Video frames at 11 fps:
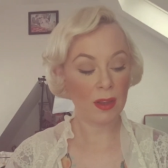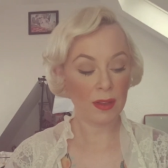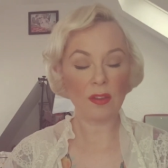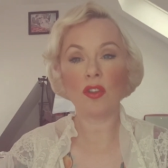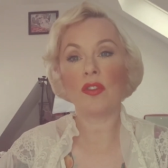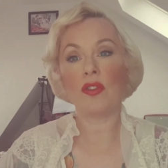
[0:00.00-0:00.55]

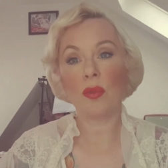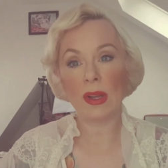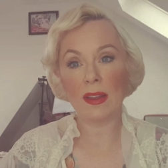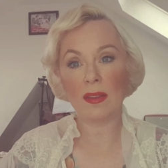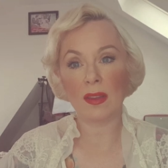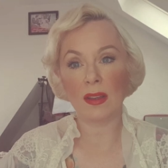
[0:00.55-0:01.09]
That's not the
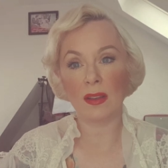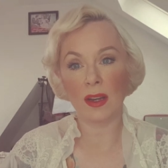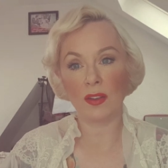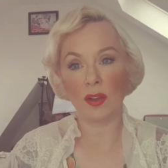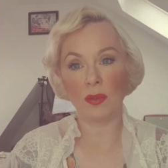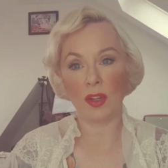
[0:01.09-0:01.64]
reason that
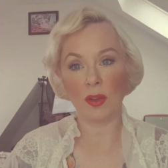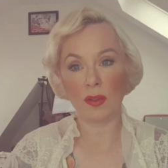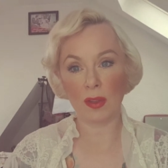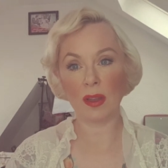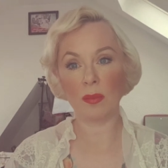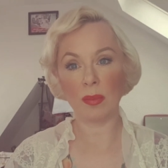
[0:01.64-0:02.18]
I don't
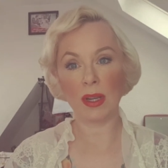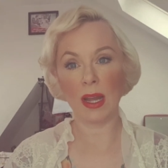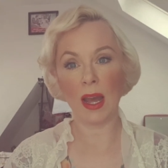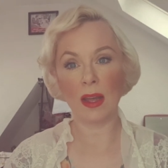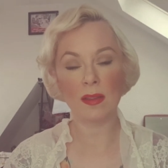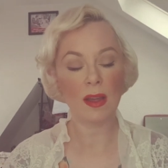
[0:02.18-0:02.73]
use it, but it
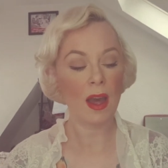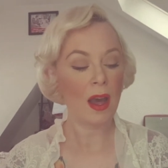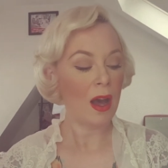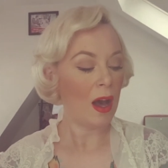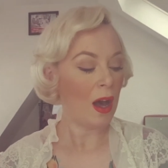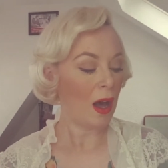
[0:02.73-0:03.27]
has.
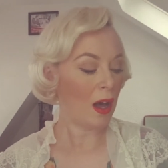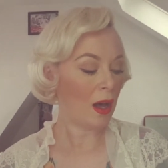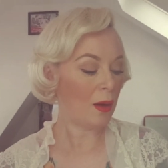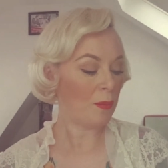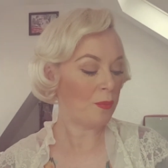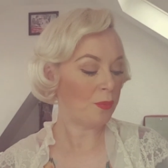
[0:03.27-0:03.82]

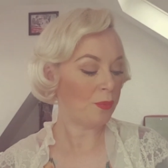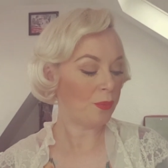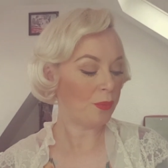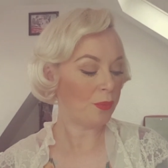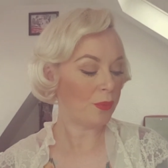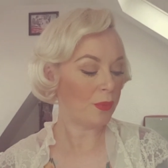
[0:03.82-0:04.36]
The
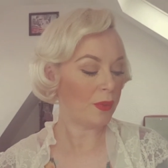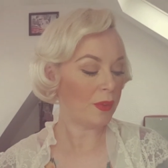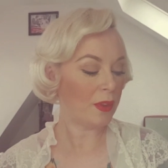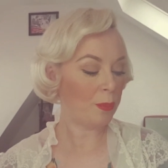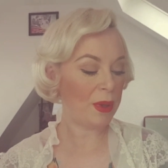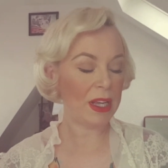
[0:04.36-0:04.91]

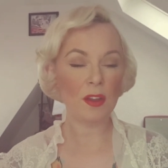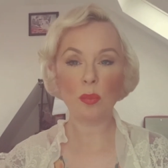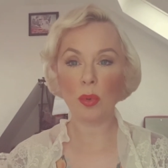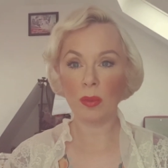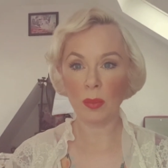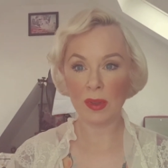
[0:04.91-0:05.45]
biggest
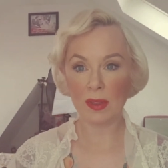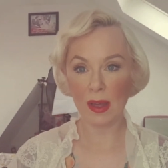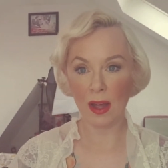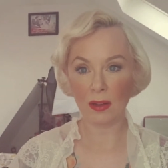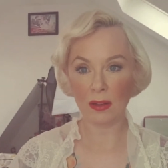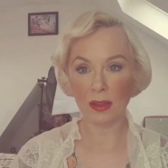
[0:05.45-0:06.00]
problem with
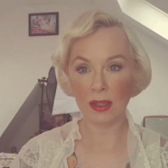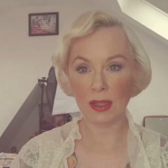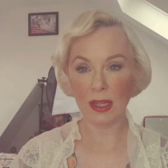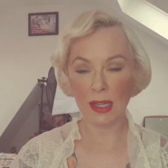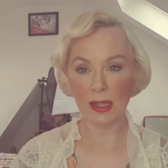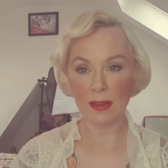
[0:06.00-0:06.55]
talc
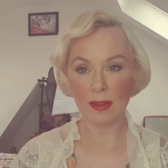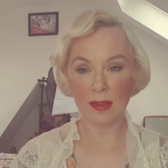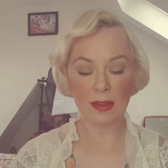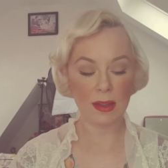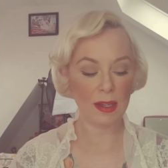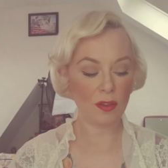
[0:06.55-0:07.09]

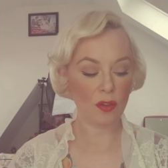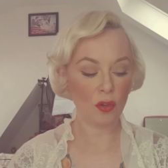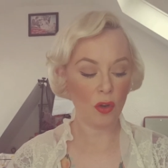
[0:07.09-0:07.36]
is it